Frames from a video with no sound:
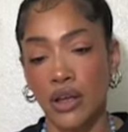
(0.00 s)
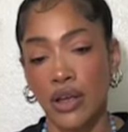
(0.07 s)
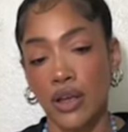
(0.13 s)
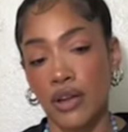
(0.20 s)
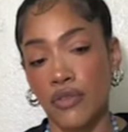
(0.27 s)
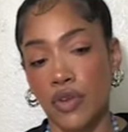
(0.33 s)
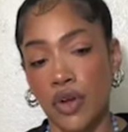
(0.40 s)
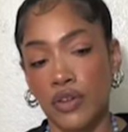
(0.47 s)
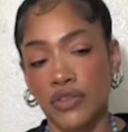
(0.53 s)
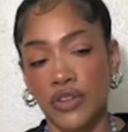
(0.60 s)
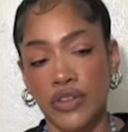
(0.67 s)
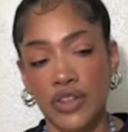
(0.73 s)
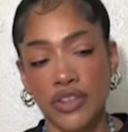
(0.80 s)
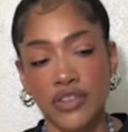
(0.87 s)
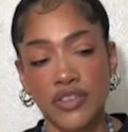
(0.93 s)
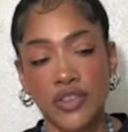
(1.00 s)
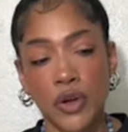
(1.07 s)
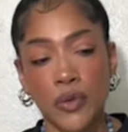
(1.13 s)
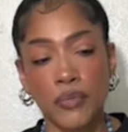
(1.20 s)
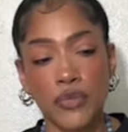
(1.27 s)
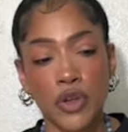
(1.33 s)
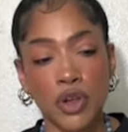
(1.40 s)
involved in this.
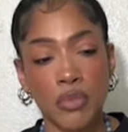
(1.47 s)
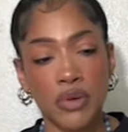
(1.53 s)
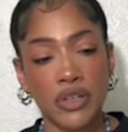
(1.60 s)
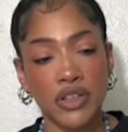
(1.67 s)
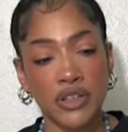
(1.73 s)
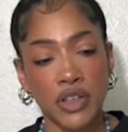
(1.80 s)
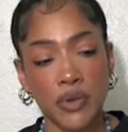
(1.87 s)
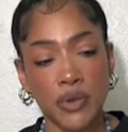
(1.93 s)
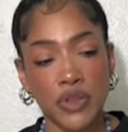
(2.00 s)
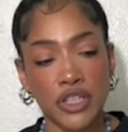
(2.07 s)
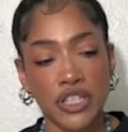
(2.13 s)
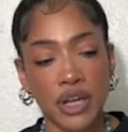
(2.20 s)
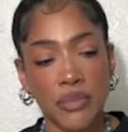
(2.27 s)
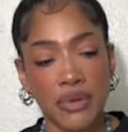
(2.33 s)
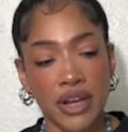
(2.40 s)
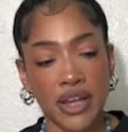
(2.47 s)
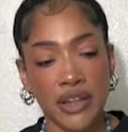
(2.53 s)
So you could be dealing with a Gemini,